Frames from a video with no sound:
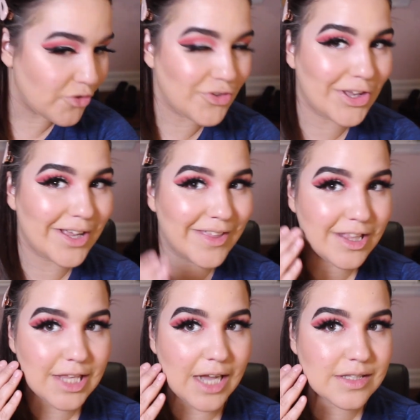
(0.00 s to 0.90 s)
Just good. I
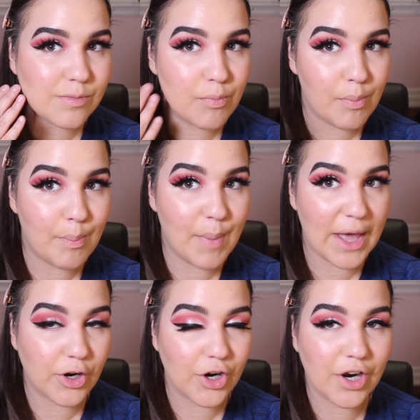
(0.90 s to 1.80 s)
think that's
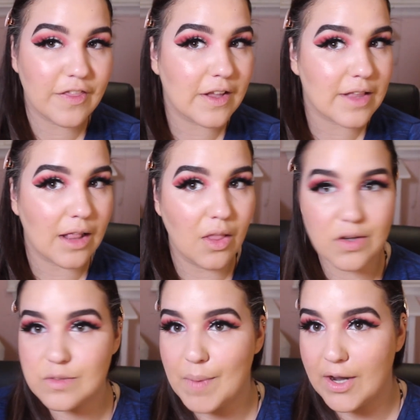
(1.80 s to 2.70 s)
better. I think that
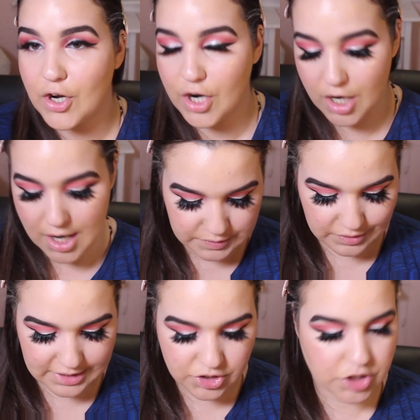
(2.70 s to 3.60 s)
looks better. So
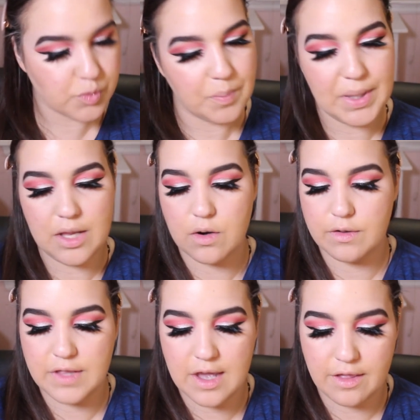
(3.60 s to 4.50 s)
let's just repeat
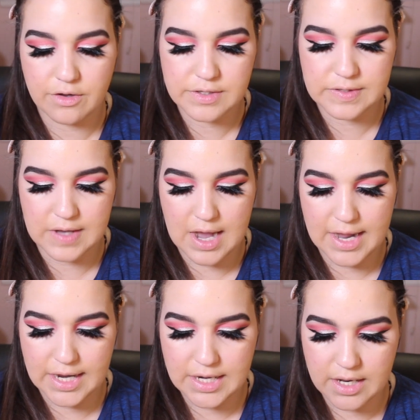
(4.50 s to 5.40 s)
on the other
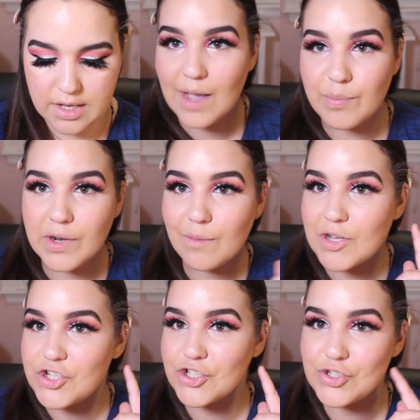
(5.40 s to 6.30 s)
side. I pretty
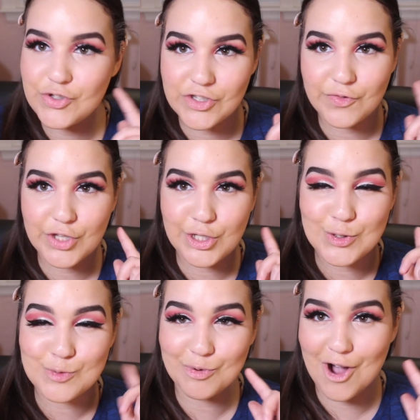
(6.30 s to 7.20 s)
much exclusively
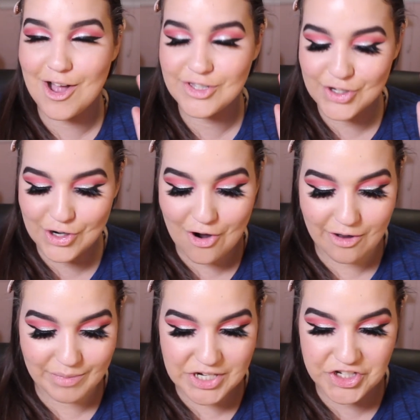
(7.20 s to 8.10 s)
use bronzer
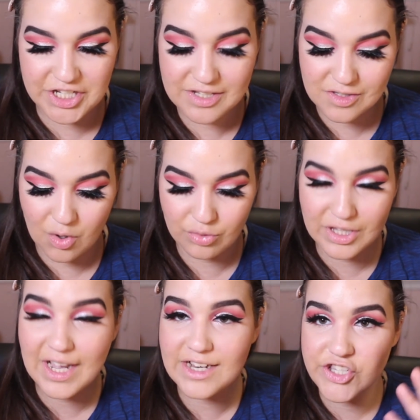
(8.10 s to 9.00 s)
on my cheeks
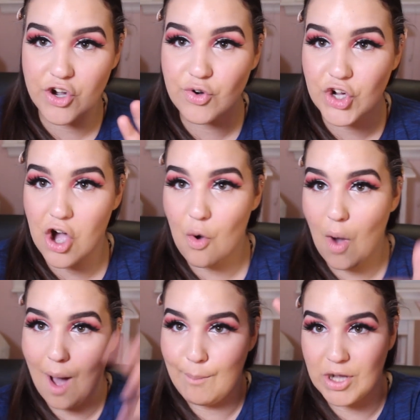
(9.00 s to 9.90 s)
only. I don't go
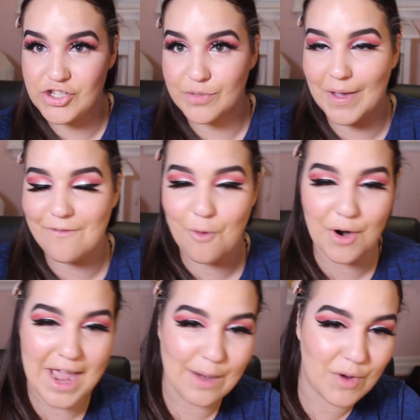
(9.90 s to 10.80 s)
up onto my
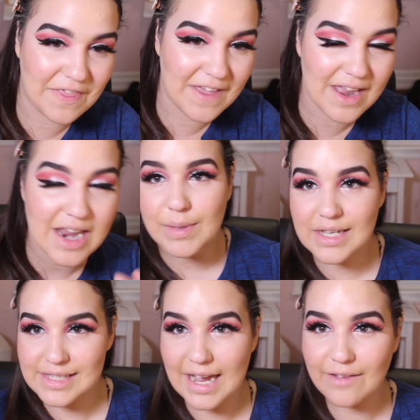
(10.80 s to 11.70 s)
forehead with it
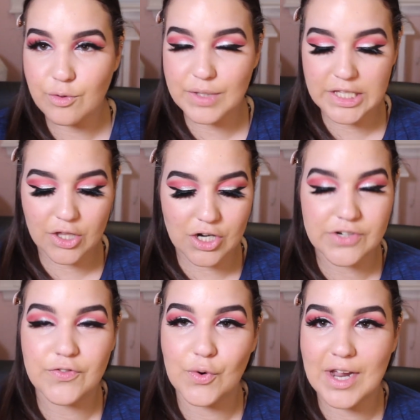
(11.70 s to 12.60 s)
because I have a really large
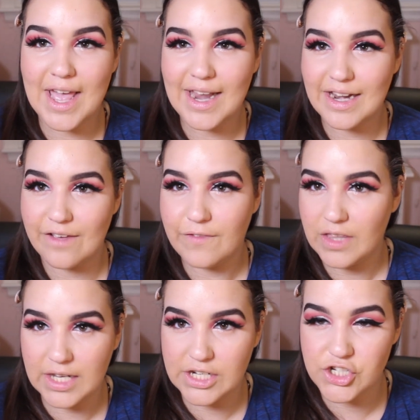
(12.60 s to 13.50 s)
forehead and I feel
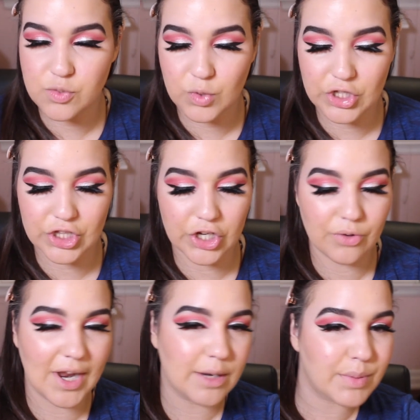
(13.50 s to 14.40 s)
like it just wouldn't look
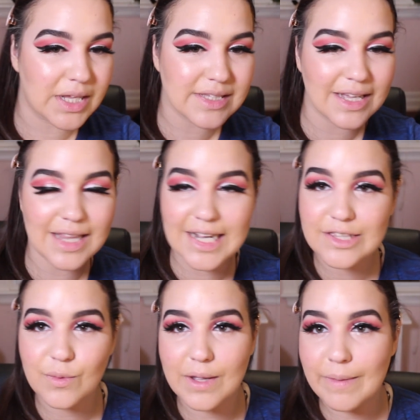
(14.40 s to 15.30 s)
right. Plus I like
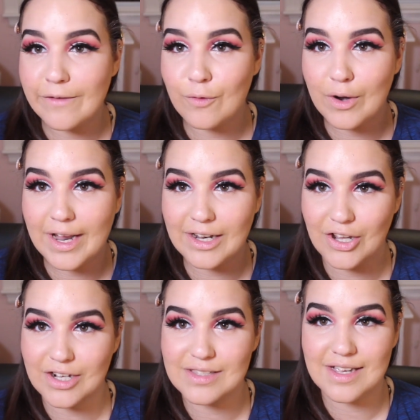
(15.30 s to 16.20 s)
the way my forehead looks.